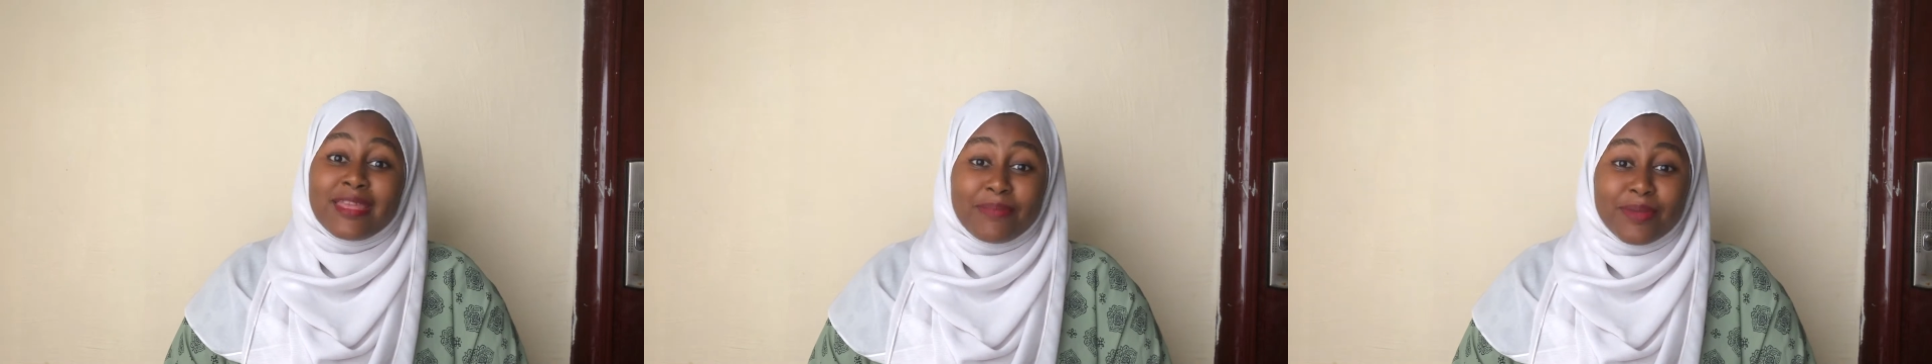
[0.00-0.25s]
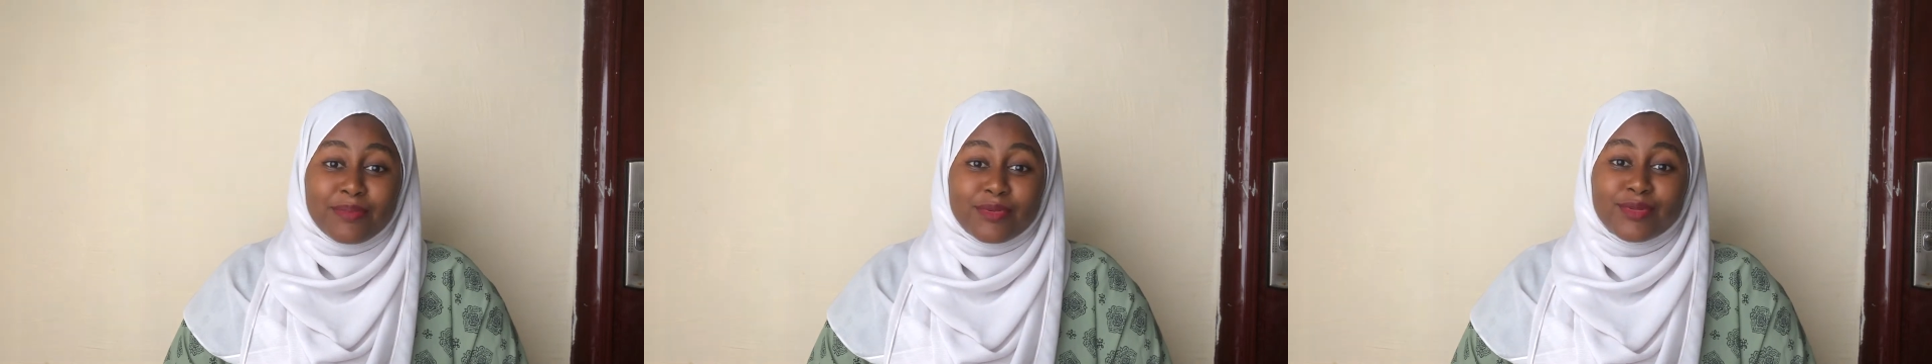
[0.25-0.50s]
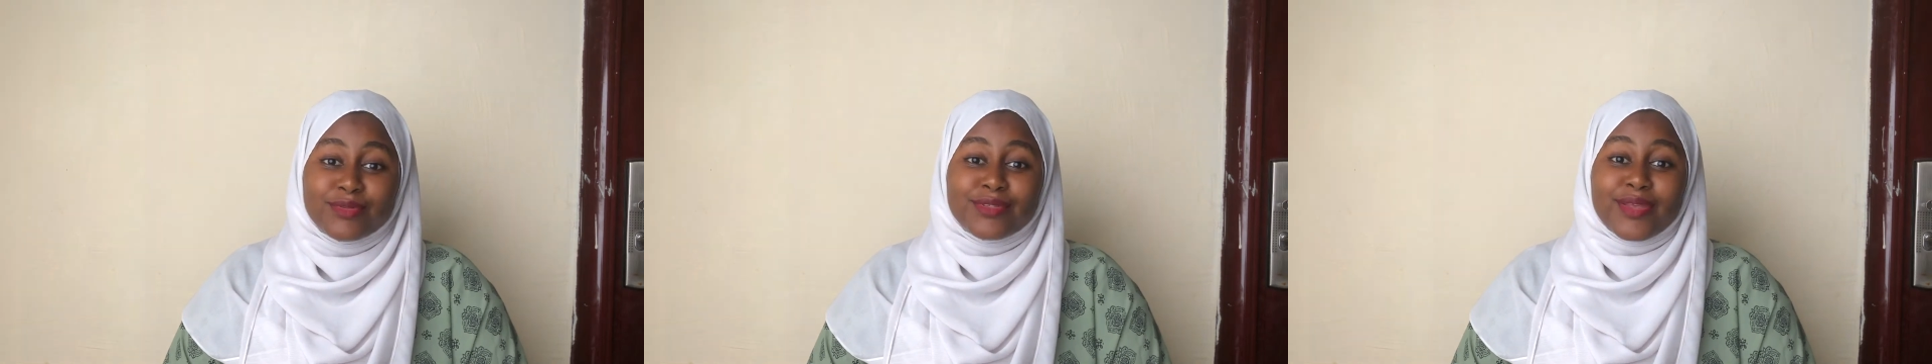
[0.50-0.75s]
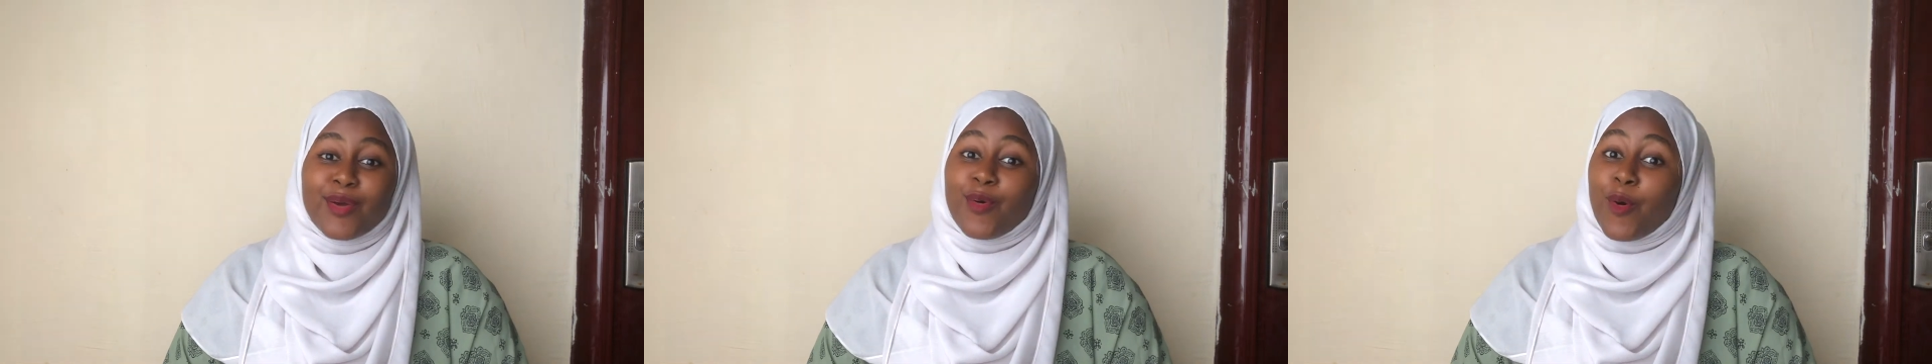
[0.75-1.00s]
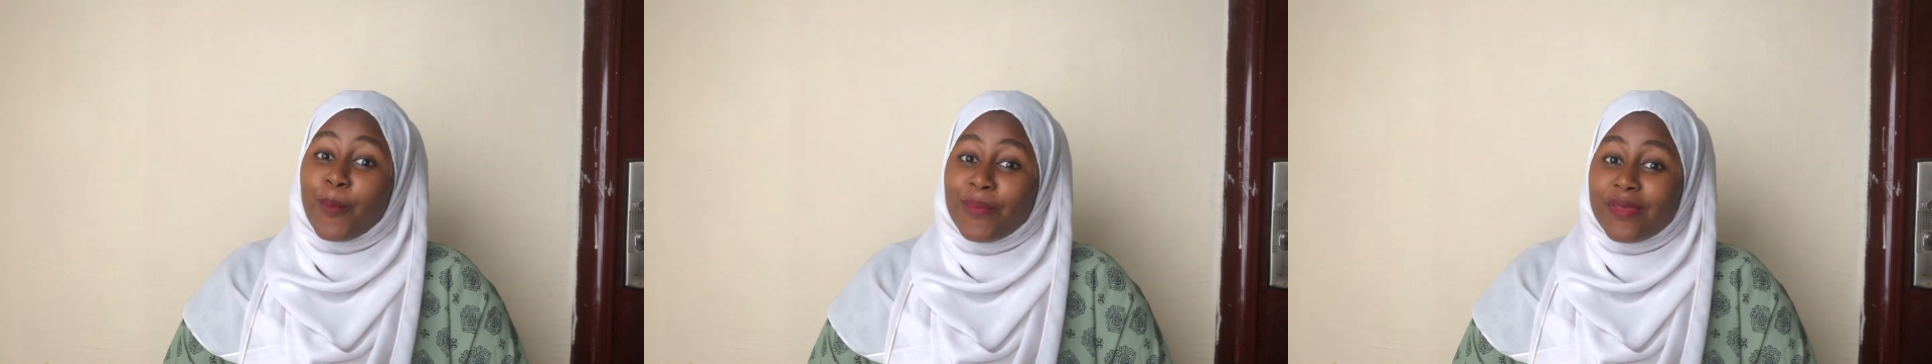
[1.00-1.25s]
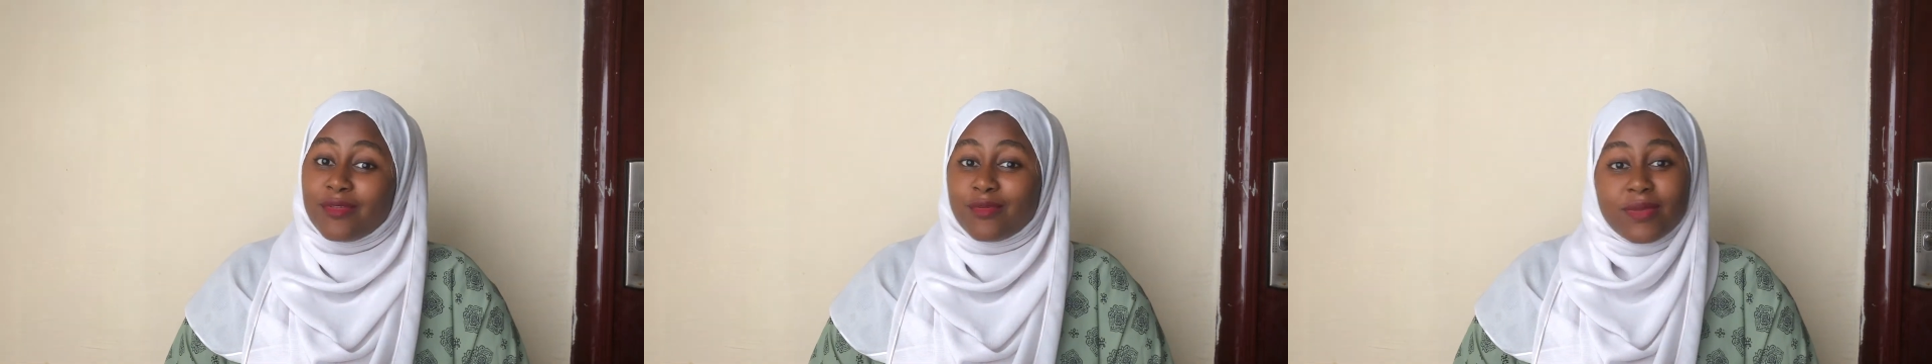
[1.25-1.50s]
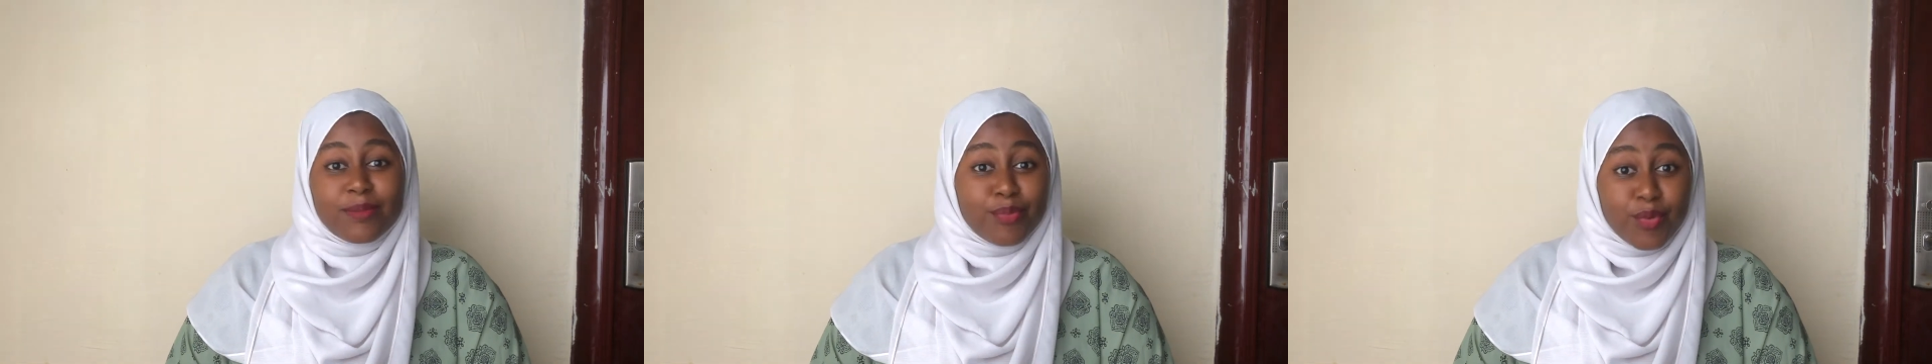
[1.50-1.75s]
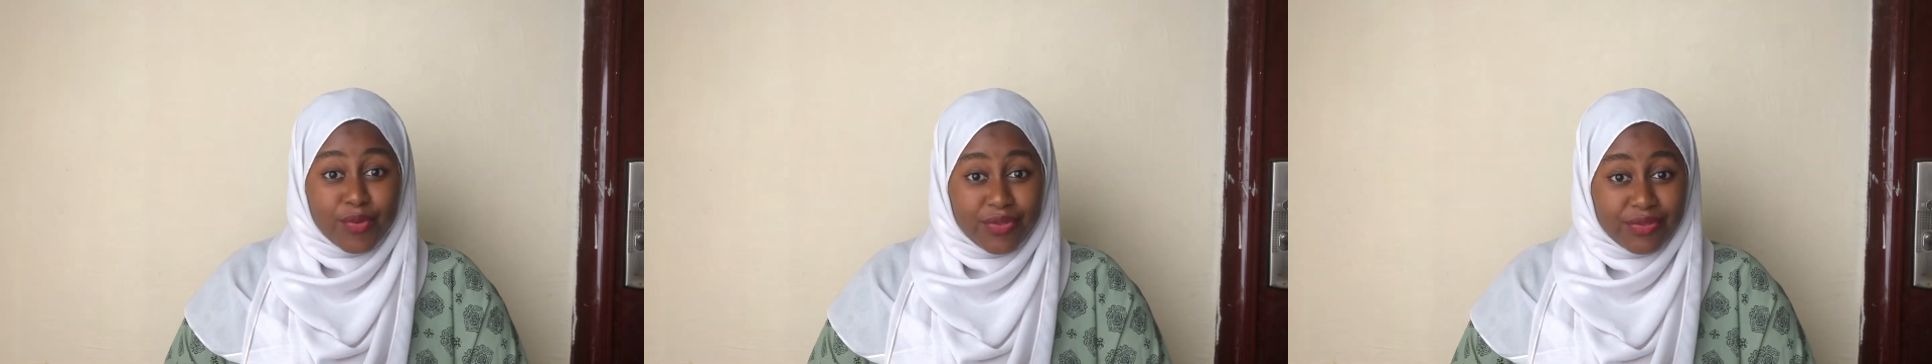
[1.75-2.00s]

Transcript: people, they hope it will be both.